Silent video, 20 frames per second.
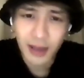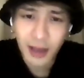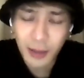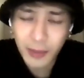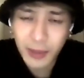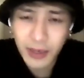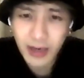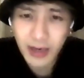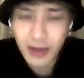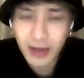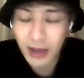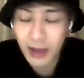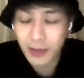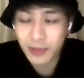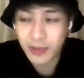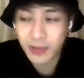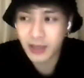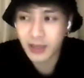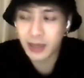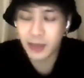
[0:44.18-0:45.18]
I mean,
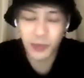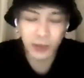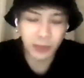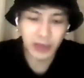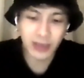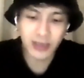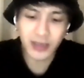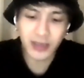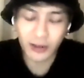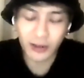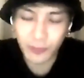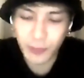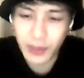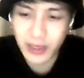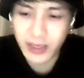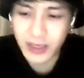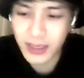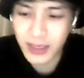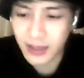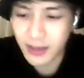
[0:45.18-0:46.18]
I'm just keeping myself
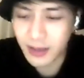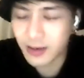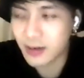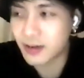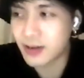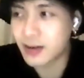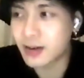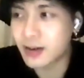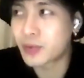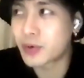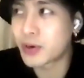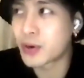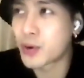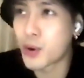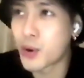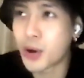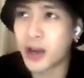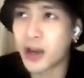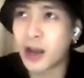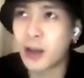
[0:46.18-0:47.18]
busy,
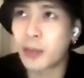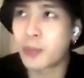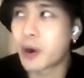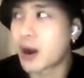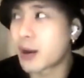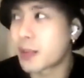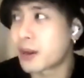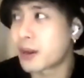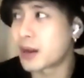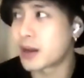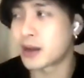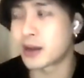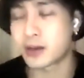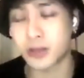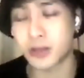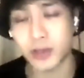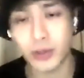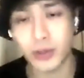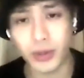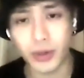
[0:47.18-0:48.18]
record. I brought my
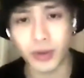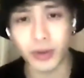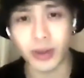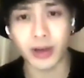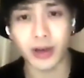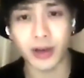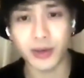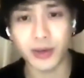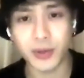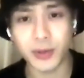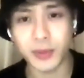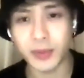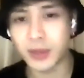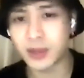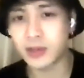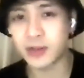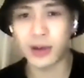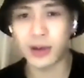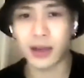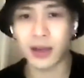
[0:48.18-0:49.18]
studio gears with me,
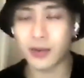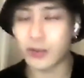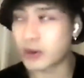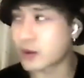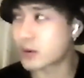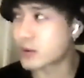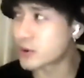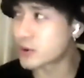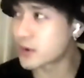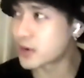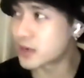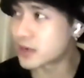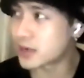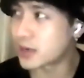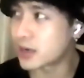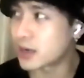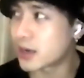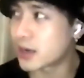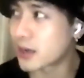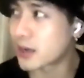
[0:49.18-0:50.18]
so I record,
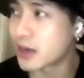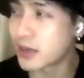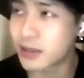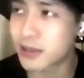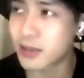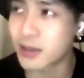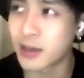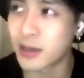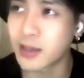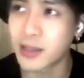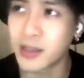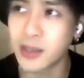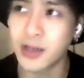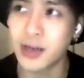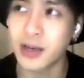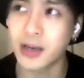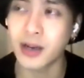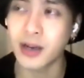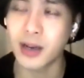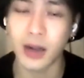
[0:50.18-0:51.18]
I cut songs
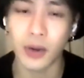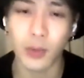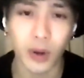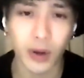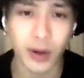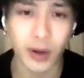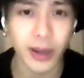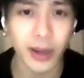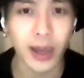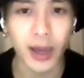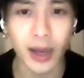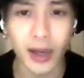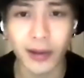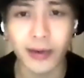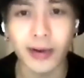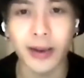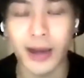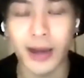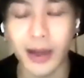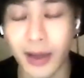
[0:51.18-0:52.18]
here, I work
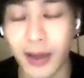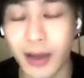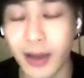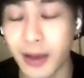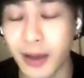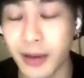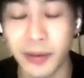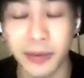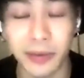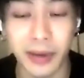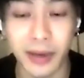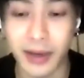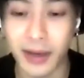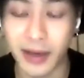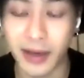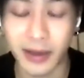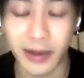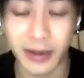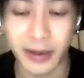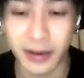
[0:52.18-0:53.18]
out,
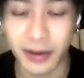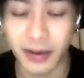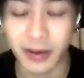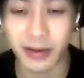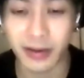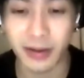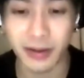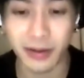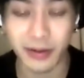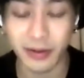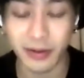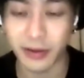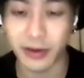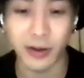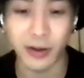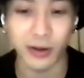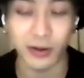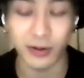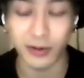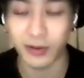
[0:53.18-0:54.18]
I you
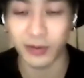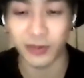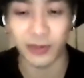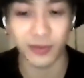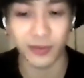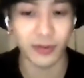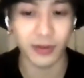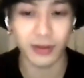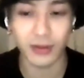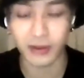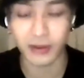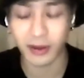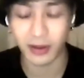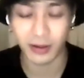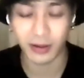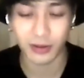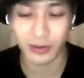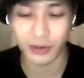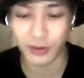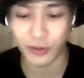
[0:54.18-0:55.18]
know,
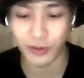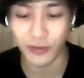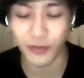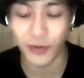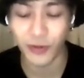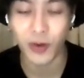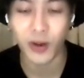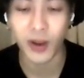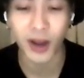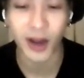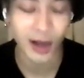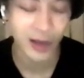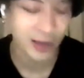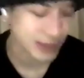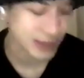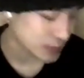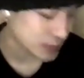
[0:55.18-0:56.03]
do phone calls,